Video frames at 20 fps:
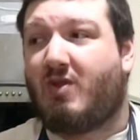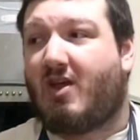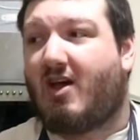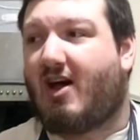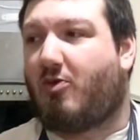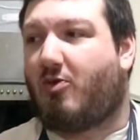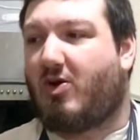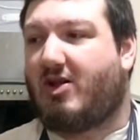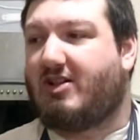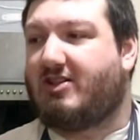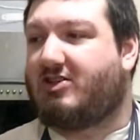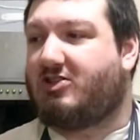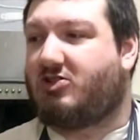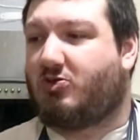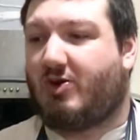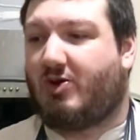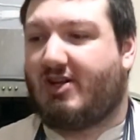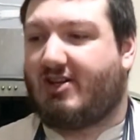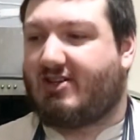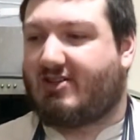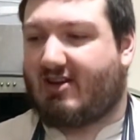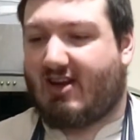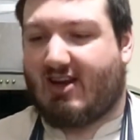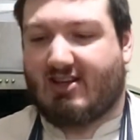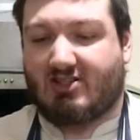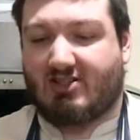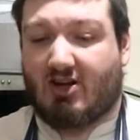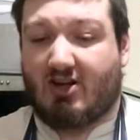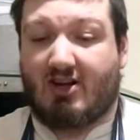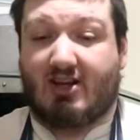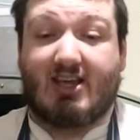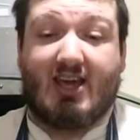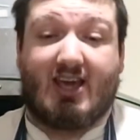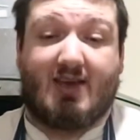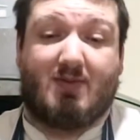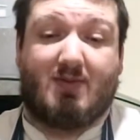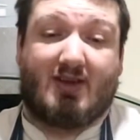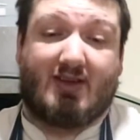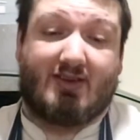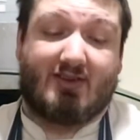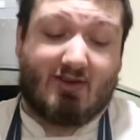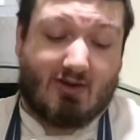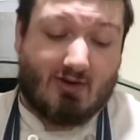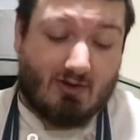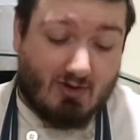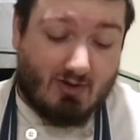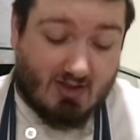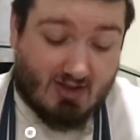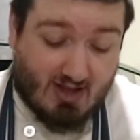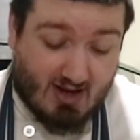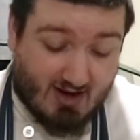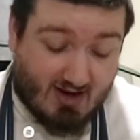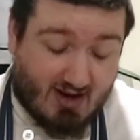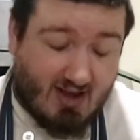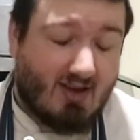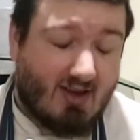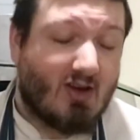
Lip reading: I went to Twitch and I started gaming, and then